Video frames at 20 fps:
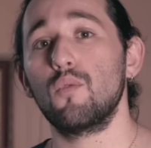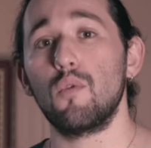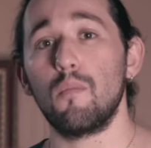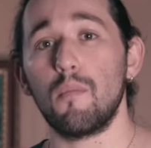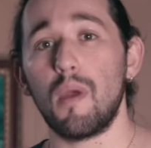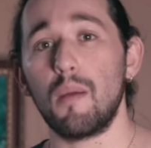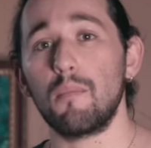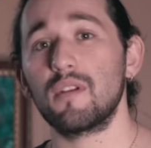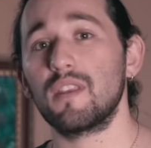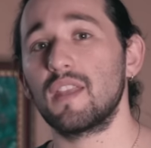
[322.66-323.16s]

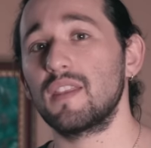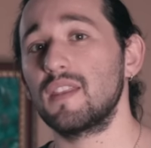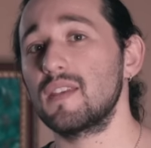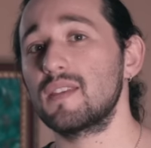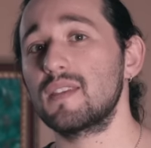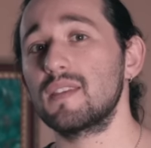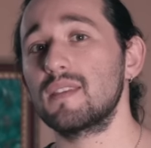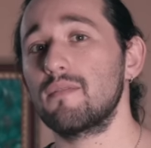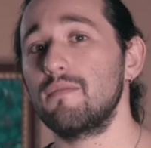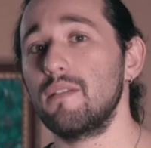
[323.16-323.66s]
Remember that
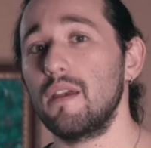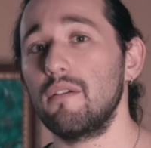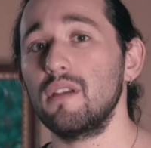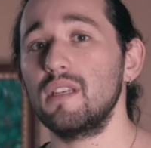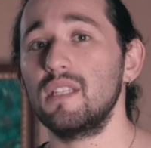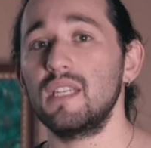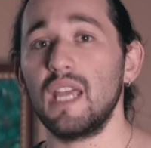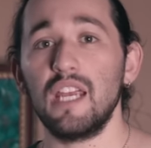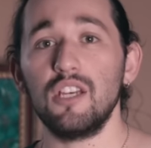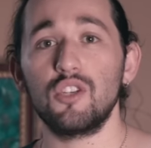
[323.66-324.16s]
this is a very
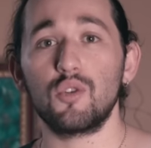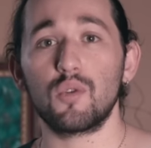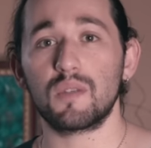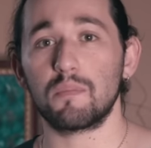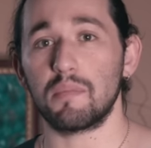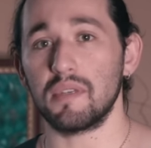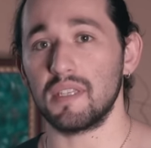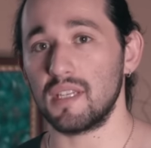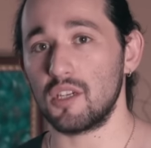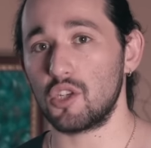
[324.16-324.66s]
dangerous
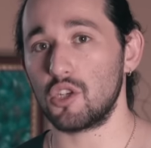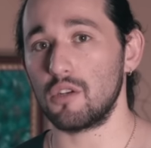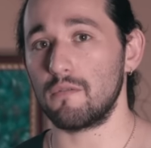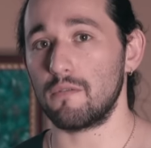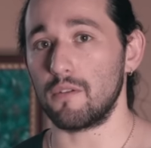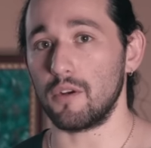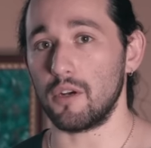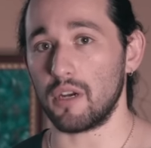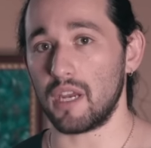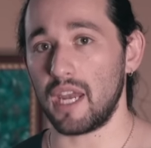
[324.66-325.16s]
position
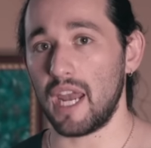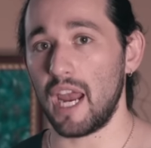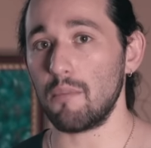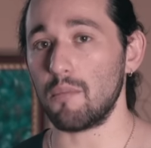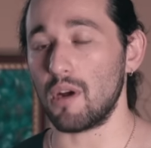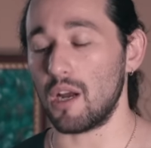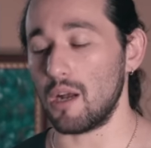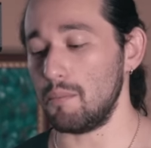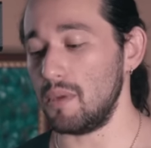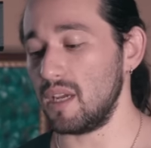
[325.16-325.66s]
for your
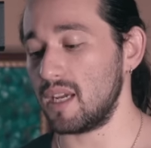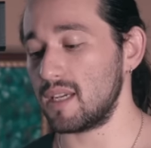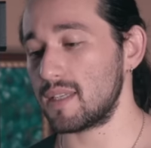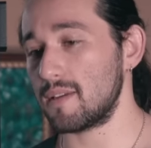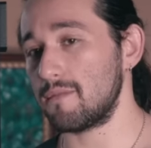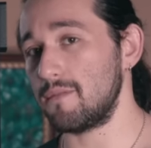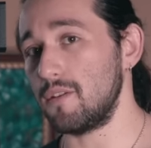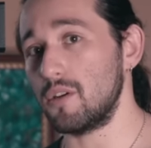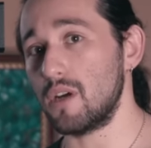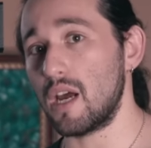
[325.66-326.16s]
camera, because
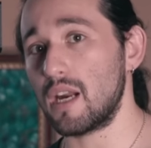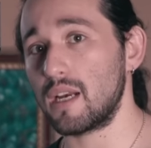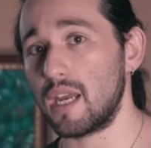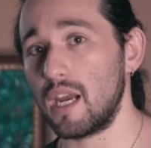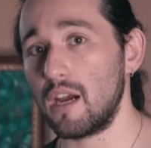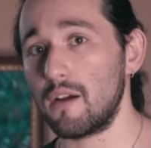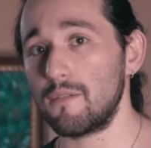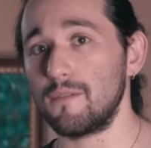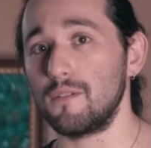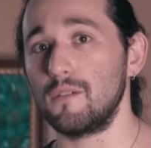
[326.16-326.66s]
if you're not
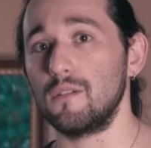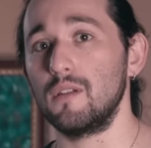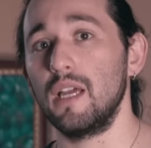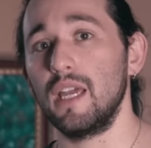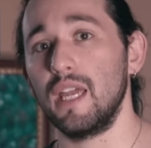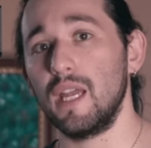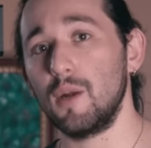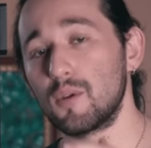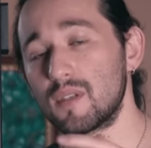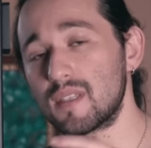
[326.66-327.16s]
careful,
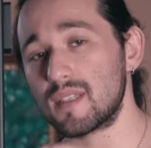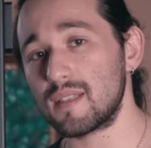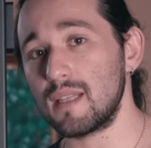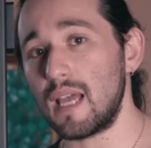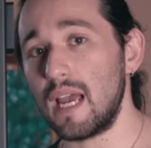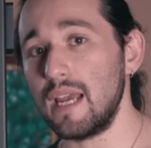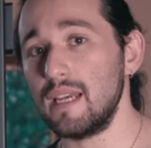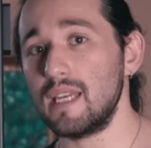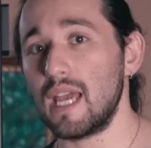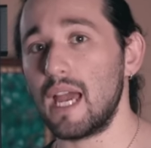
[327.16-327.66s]
it will
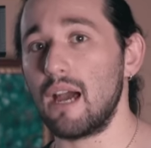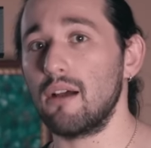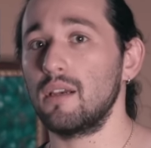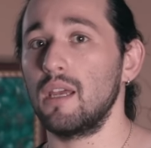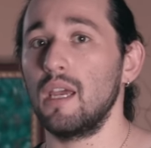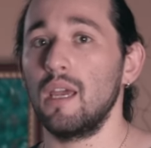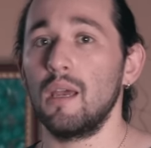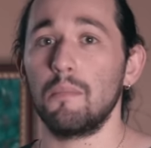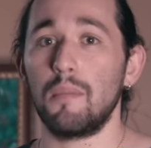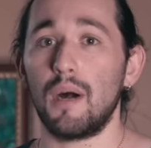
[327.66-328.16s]
slide down,
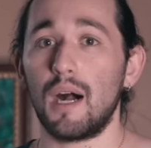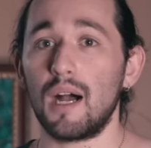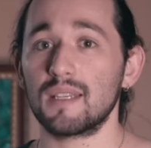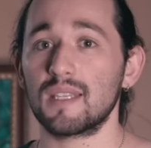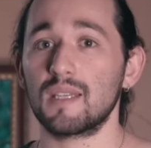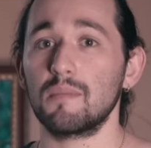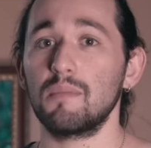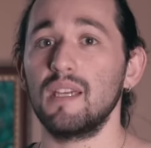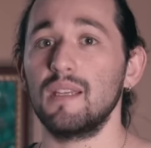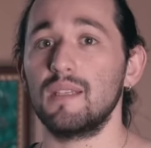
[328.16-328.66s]

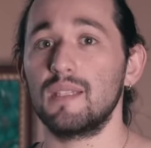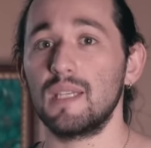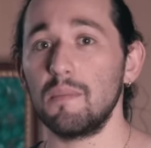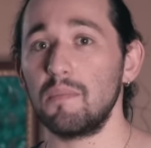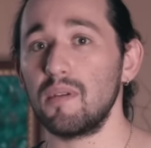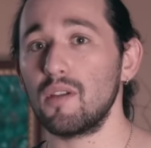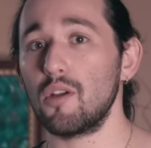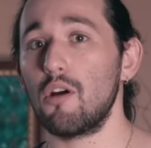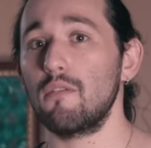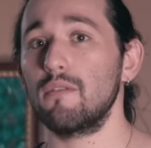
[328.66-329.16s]
possibly
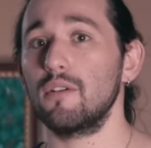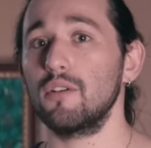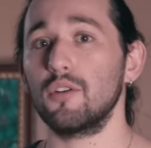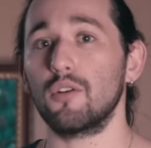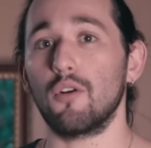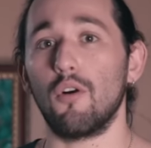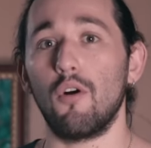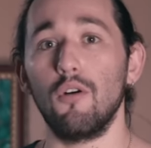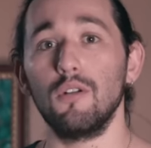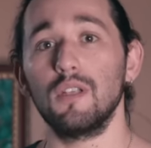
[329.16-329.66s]
tipping over
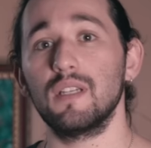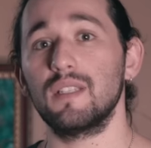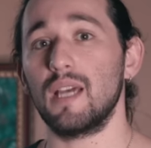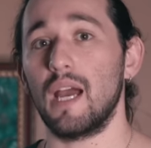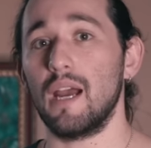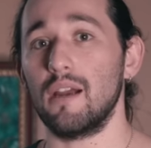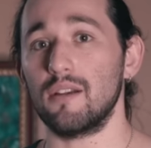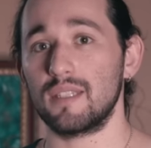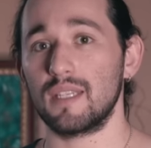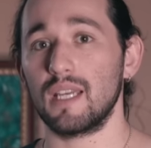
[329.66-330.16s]
your whole
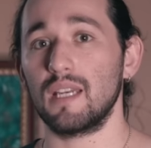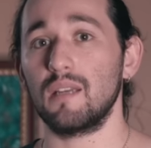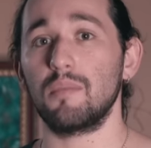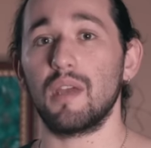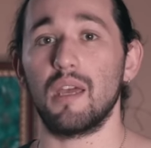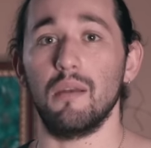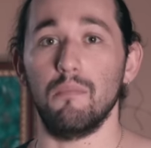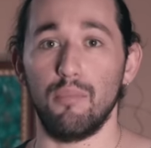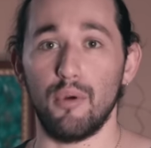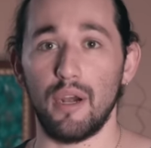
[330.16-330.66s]
entire
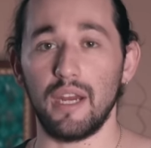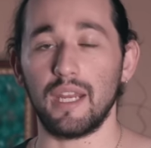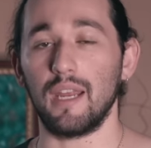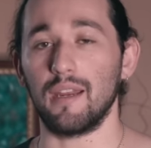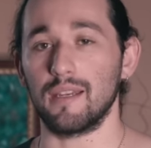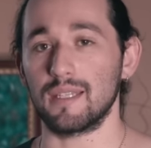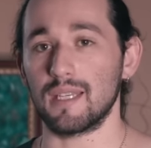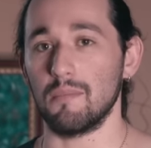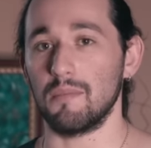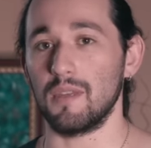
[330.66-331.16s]
setup and
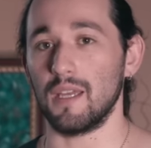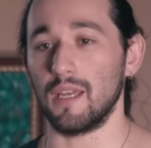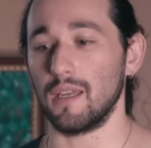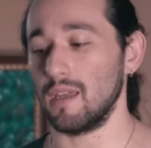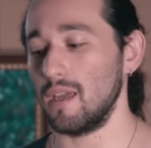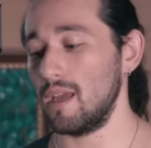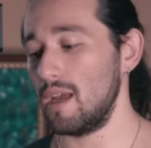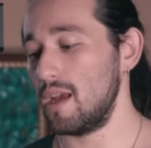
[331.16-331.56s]
breaking something.